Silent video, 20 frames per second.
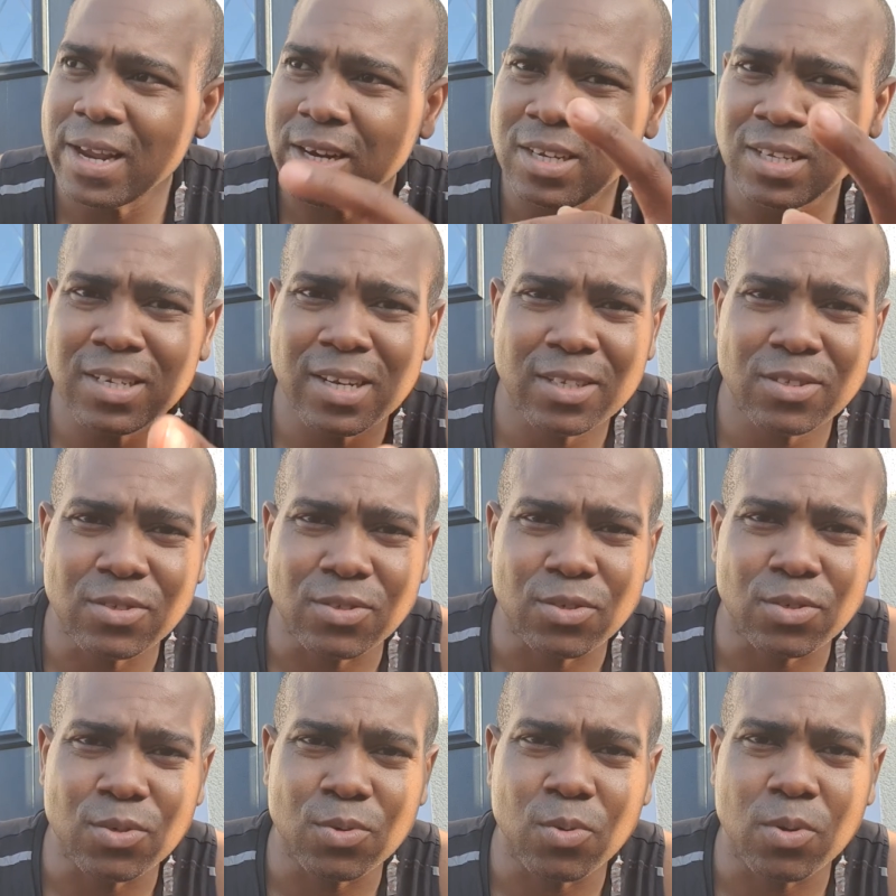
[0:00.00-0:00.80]
needed to
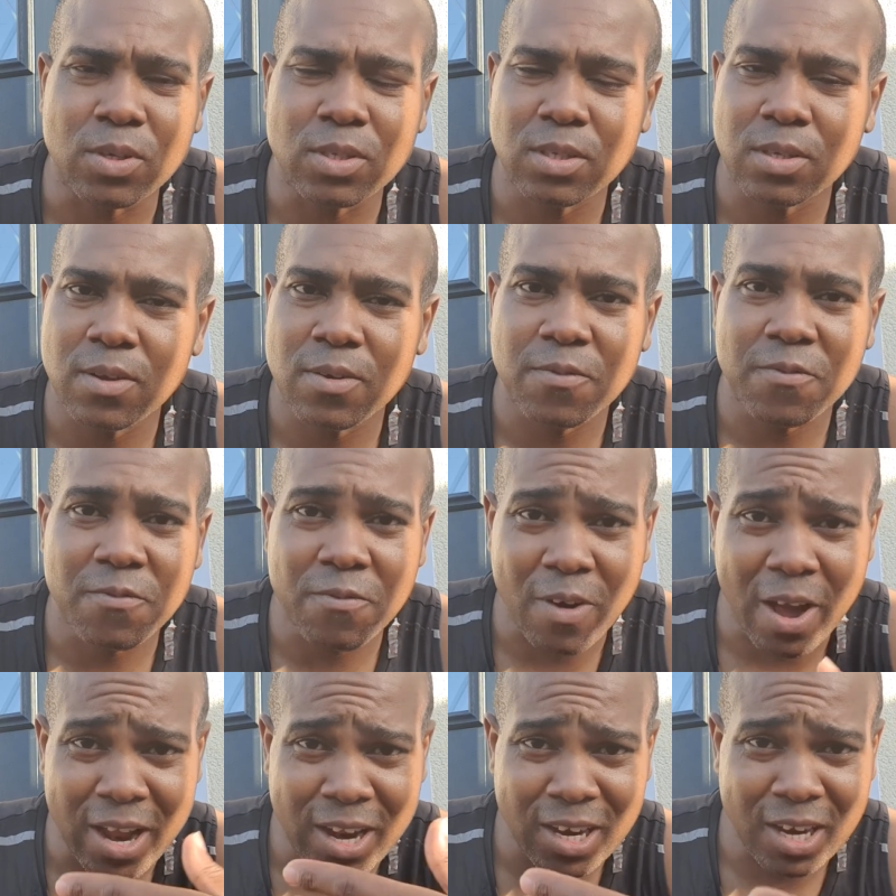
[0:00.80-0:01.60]
do was
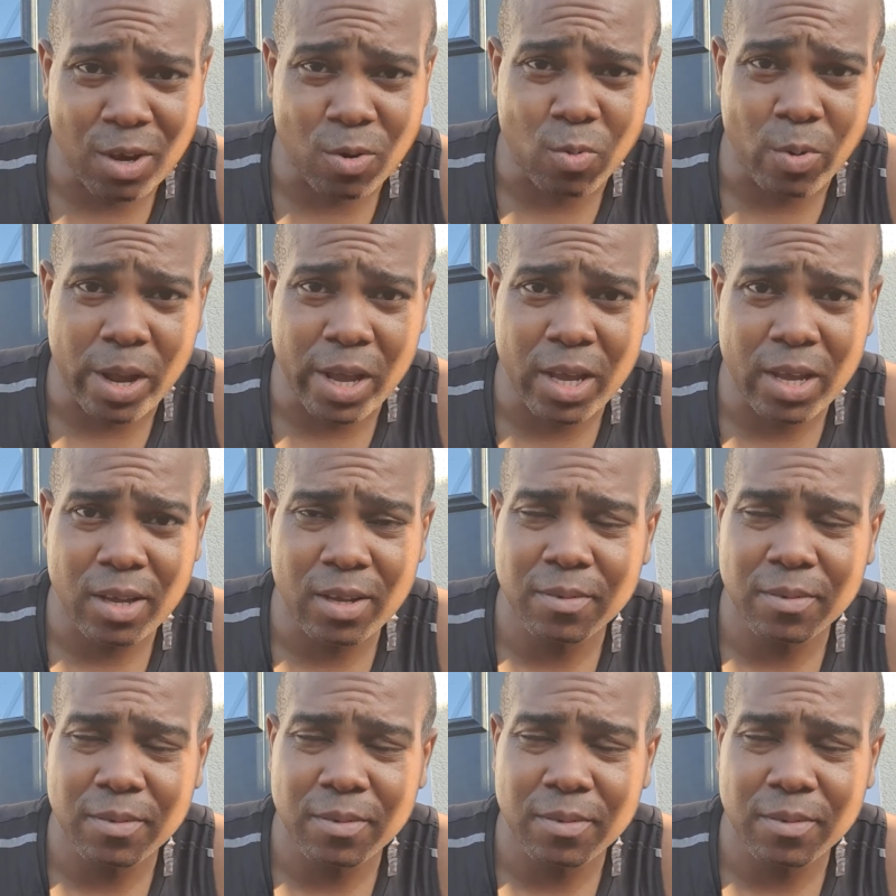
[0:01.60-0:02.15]
find a way